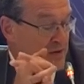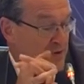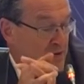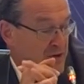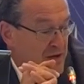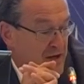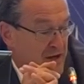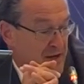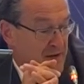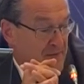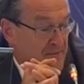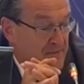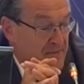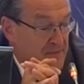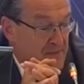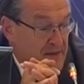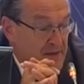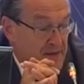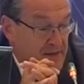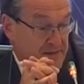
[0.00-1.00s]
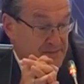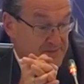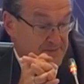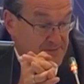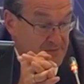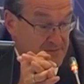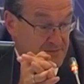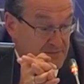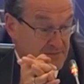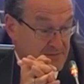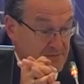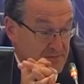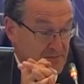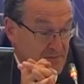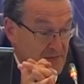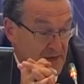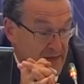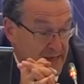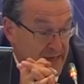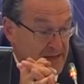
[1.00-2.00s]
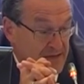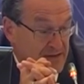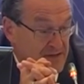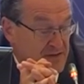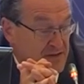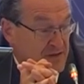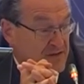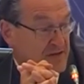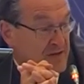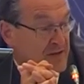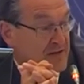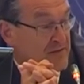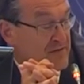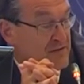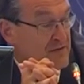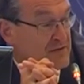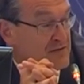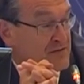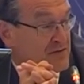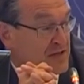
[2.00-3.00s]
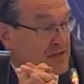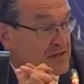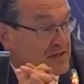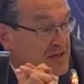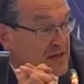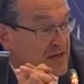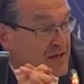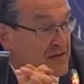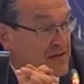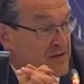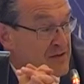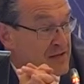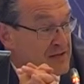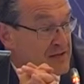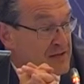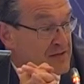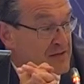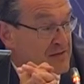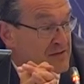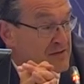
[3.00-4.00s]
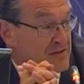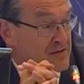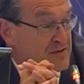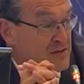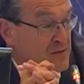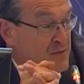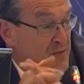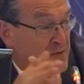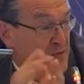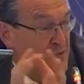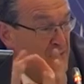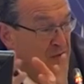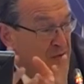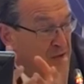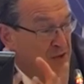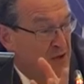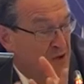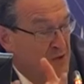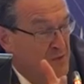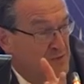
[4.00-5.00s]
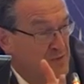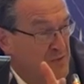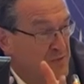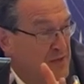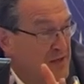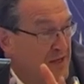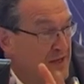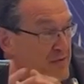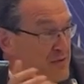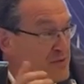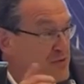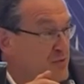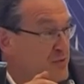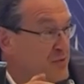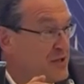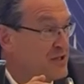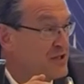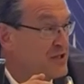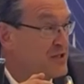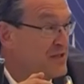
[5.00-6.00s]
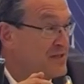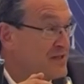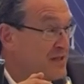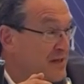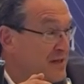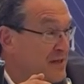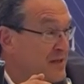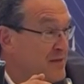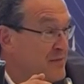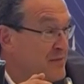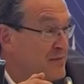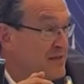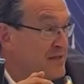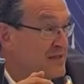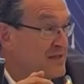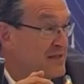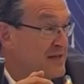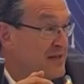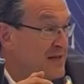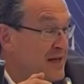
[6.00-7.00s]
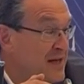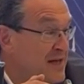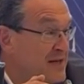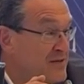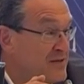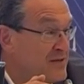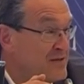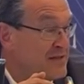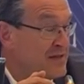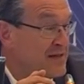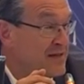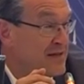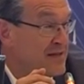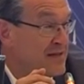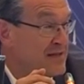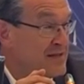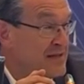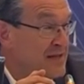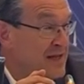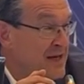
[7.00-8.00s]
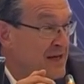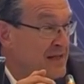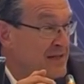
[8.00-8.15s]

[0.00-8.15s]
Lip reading: looking at a certain infrastructure and not as a different? So we hope to be able to bridge this a little bit. I don't think there is an